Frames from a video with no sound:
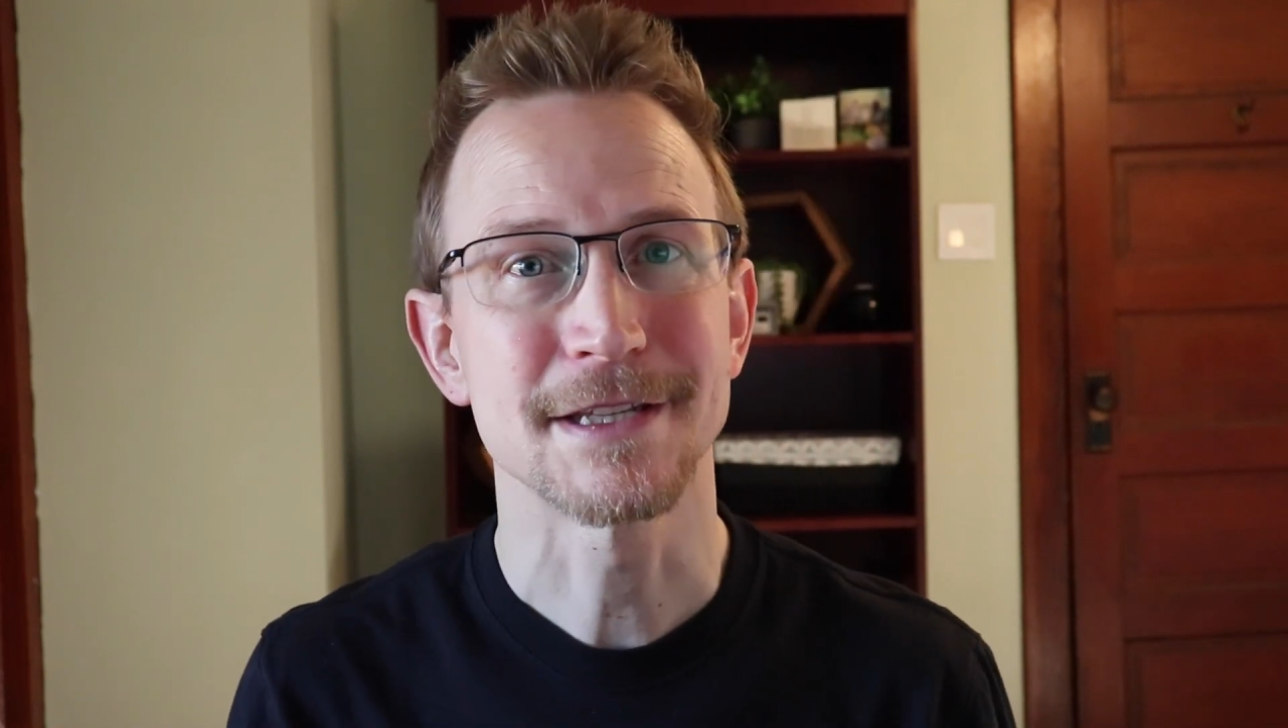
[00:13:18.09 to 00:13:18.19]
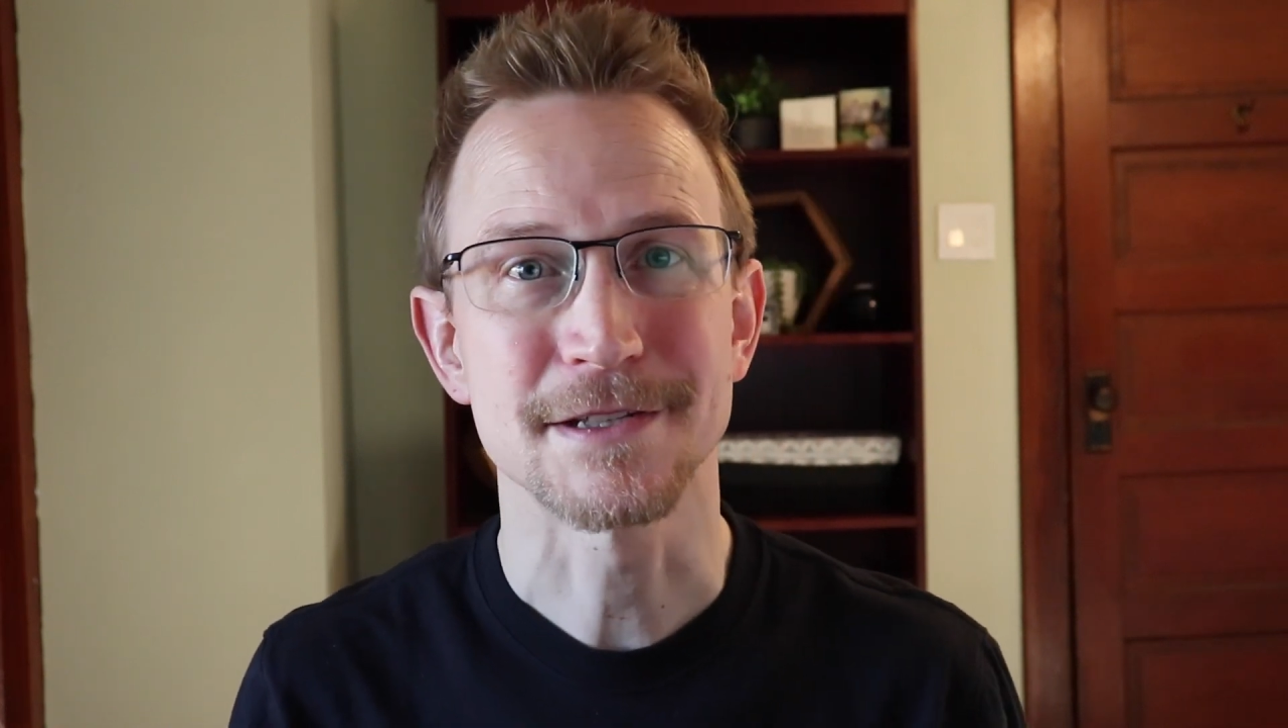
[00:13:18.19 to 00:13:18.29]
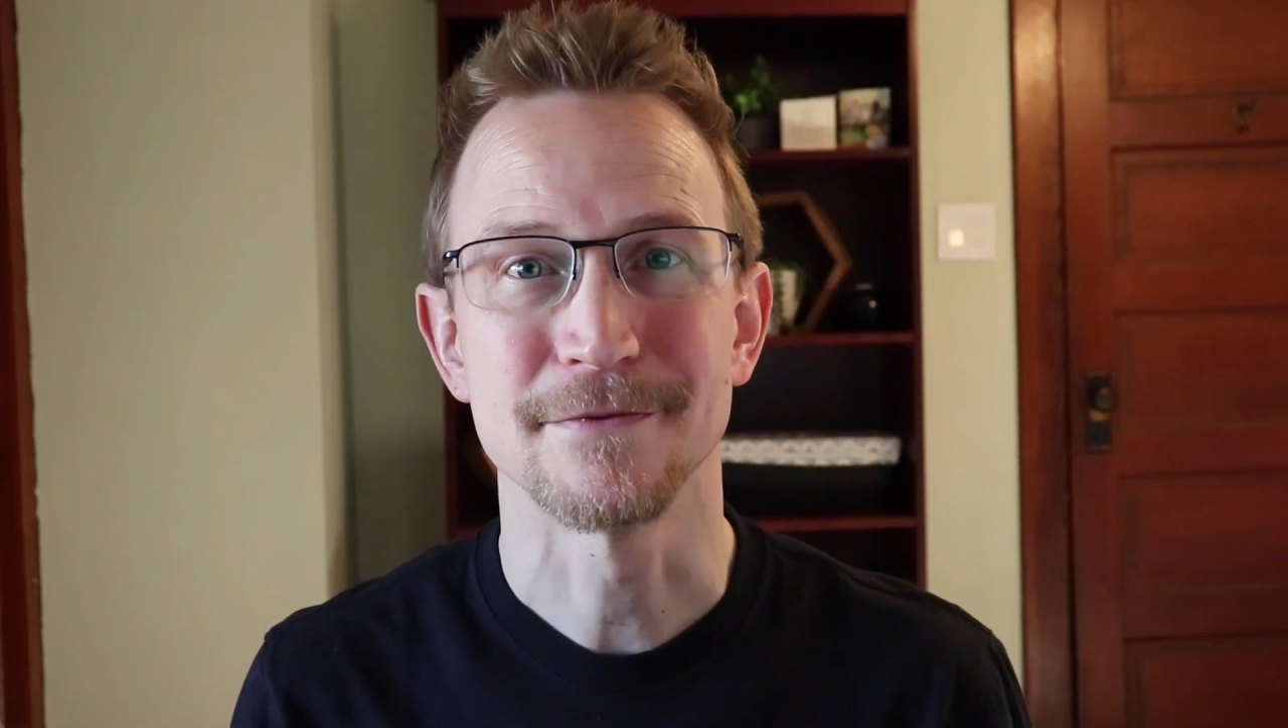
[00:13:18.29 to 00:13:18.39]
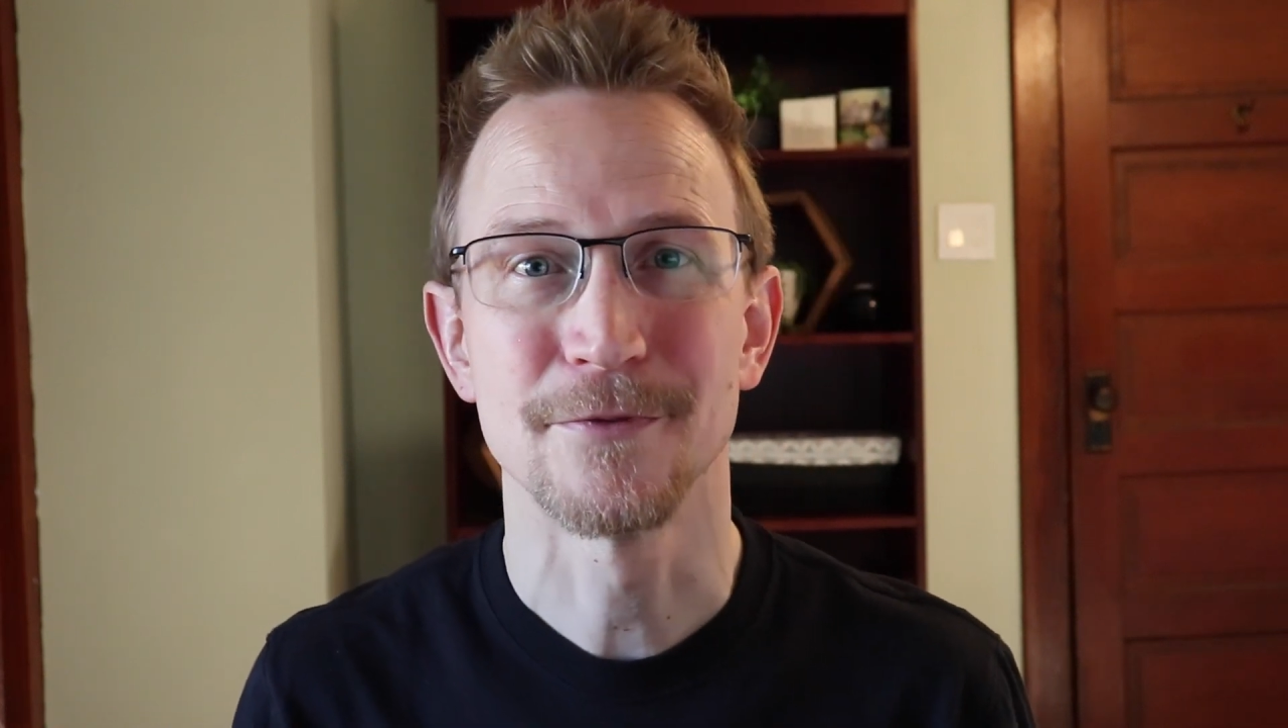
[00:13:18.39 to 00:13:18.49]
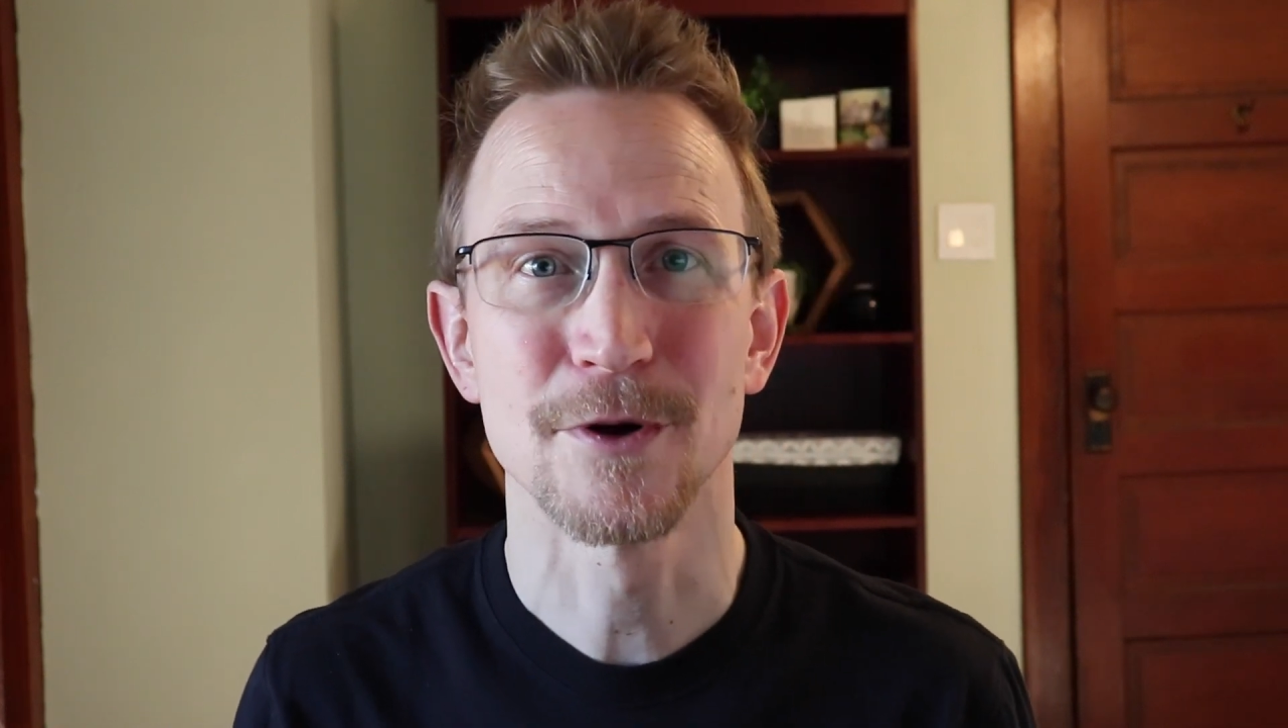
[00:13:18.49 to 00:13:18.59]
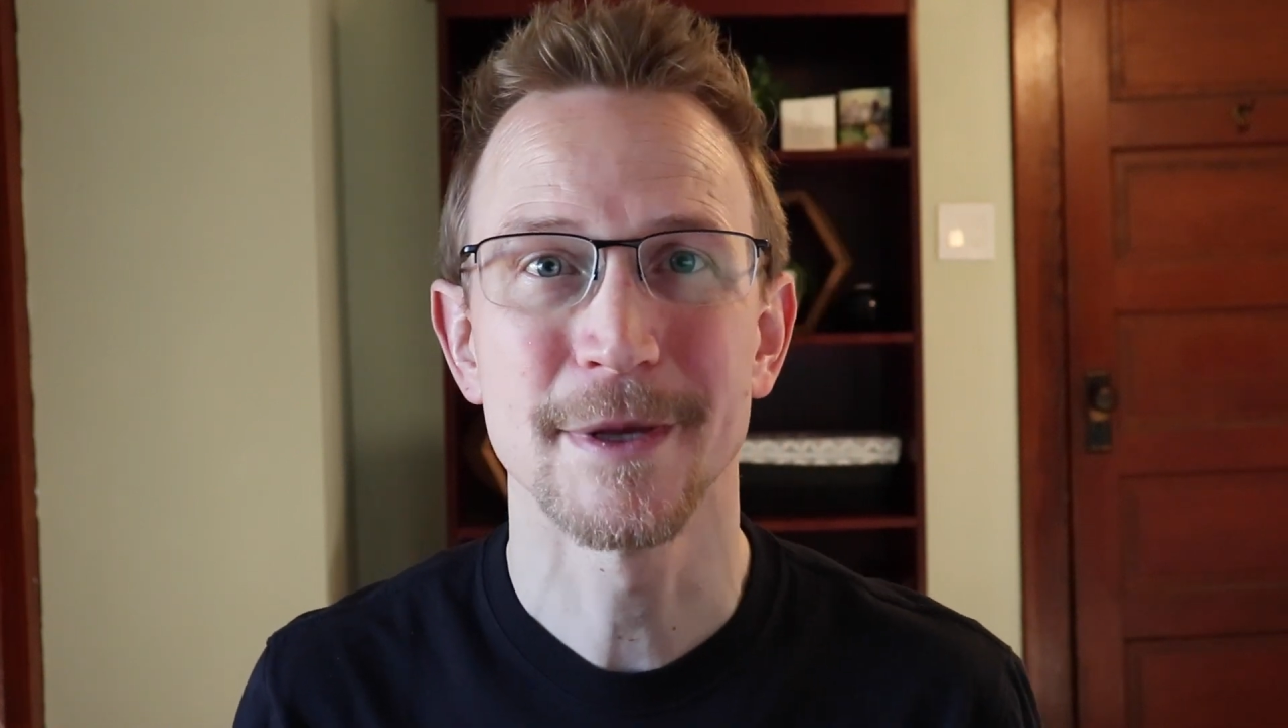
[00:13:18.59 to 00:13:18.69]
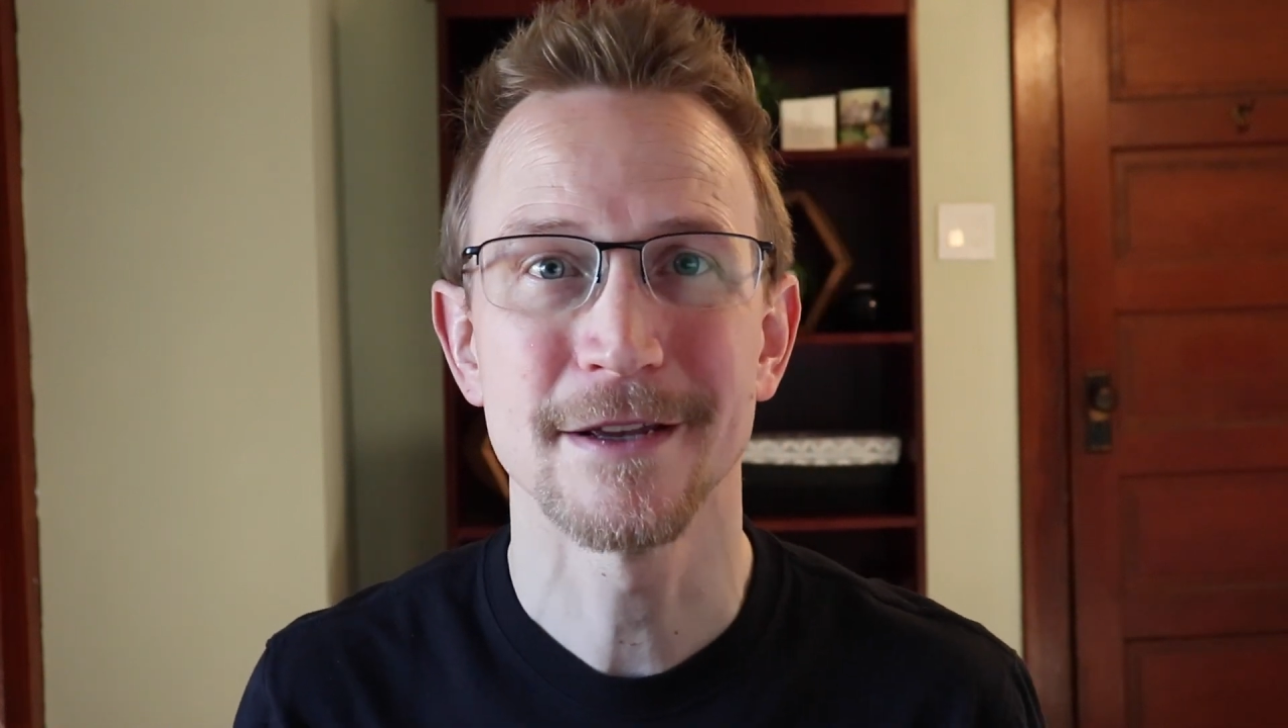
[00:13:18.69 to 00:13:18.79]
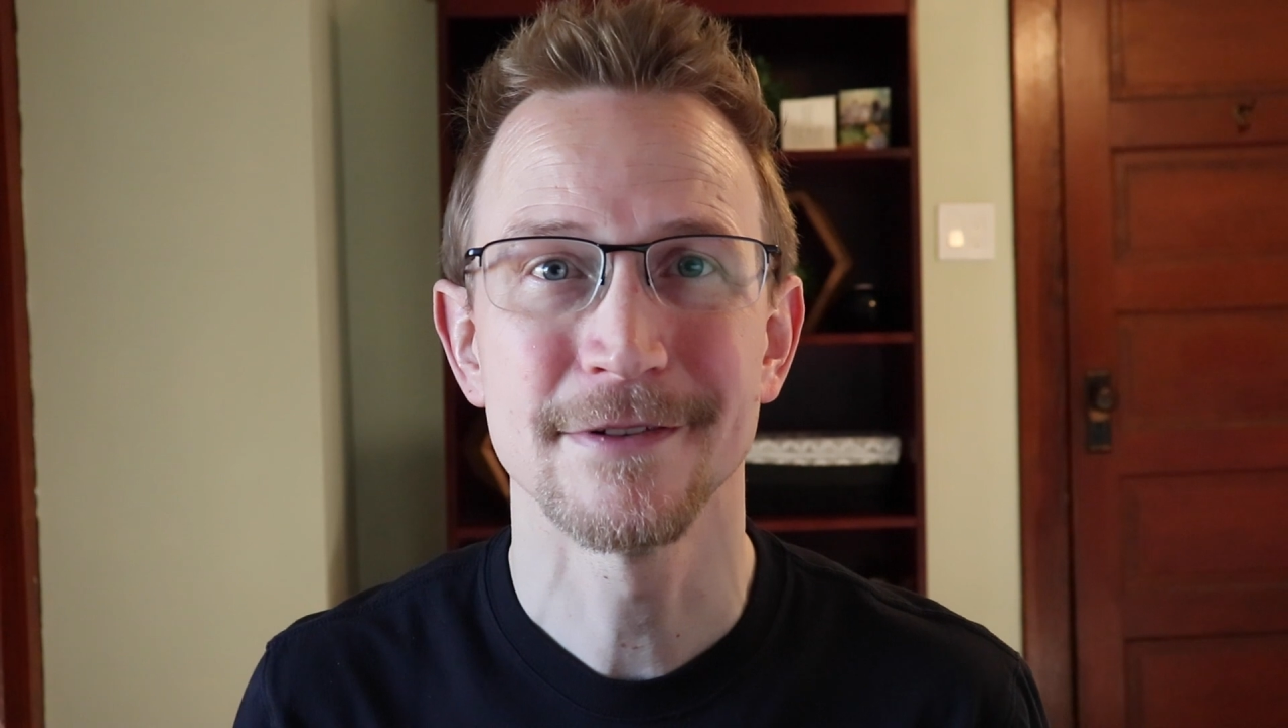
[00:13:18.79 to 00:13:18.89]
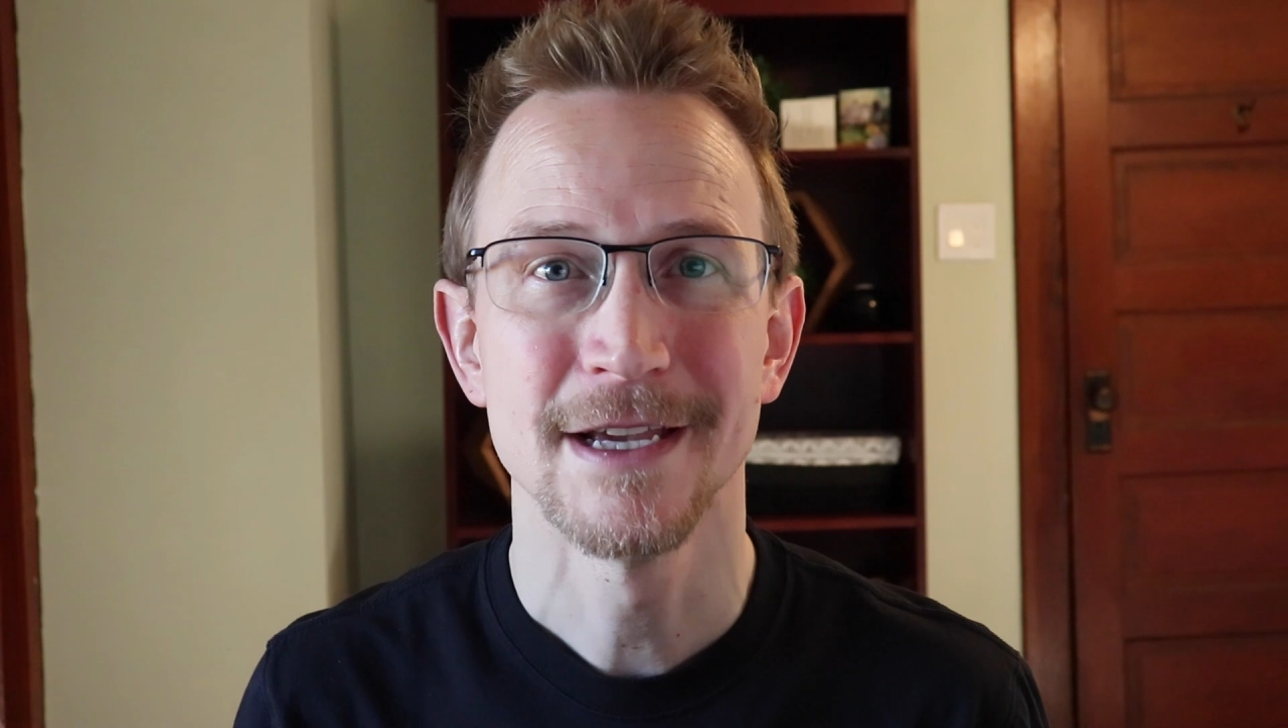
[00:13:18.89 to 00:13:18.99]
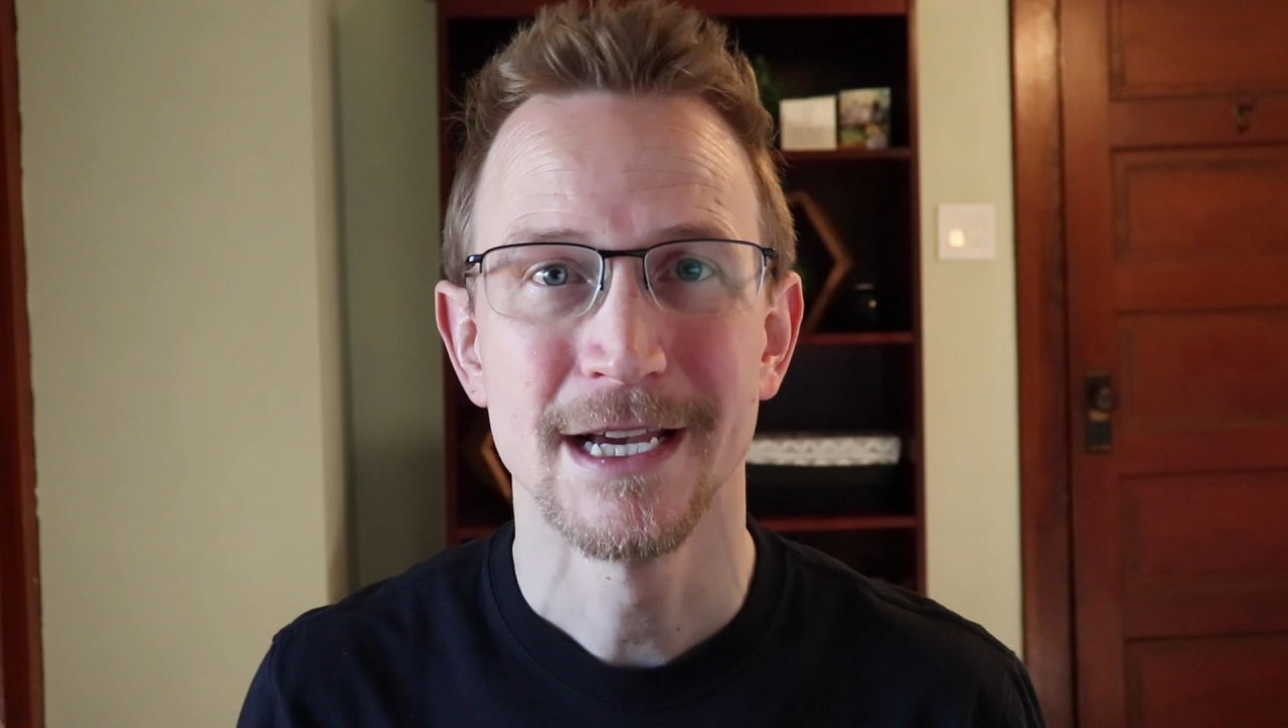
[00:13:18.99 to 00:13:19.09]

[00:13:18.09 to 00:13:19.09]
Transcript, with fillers: this informative.